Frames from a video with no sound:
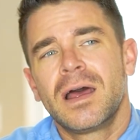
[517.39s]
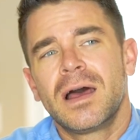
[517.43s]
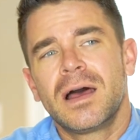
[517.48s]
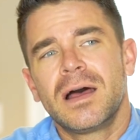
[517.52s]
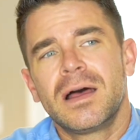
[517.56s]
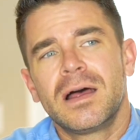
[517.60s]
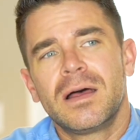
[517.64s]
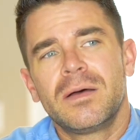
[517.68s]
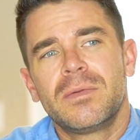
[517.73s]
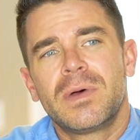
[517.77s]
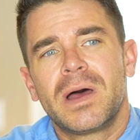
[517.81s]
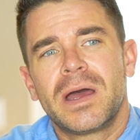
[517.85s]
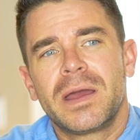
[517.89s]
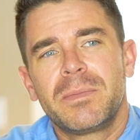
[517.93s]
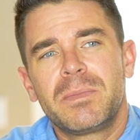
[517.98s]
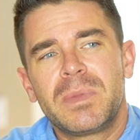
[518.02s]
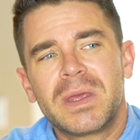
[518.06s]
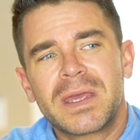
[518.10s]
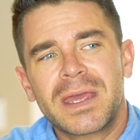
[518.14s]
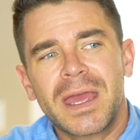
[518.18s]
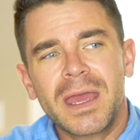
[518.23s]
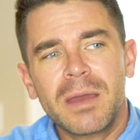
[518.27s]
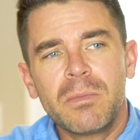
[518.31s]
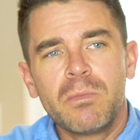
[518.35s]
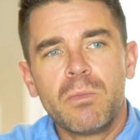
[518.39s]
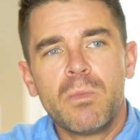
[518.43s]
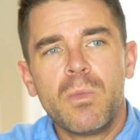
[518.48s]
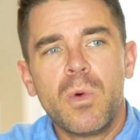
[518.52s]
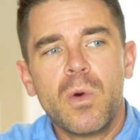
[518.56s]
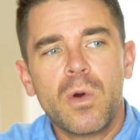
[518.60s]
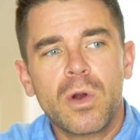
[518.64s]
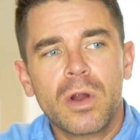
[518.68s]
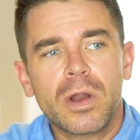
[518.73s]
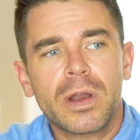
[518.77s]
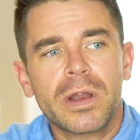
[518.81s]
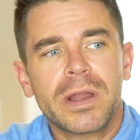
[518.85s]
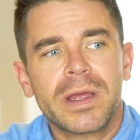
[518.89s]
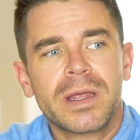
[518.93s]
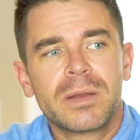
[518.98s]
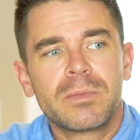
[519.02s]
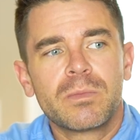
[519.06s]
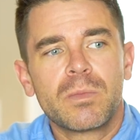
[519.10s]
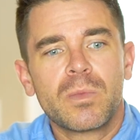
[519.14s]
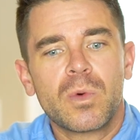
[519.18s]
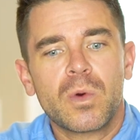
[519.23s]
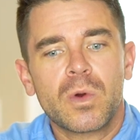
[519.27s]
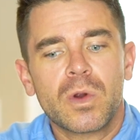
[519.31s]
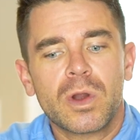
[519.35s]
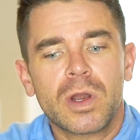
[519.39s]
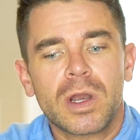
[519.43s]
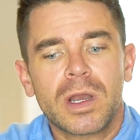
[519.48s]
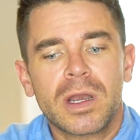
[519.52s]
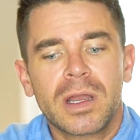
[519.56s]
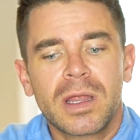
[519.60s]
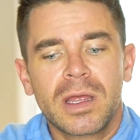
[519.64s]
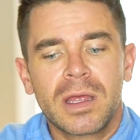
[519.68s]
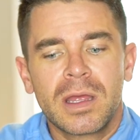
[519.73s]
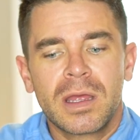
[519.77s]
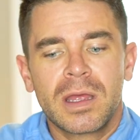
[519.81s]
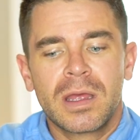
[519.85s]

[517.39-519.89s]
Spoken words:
I became more and more,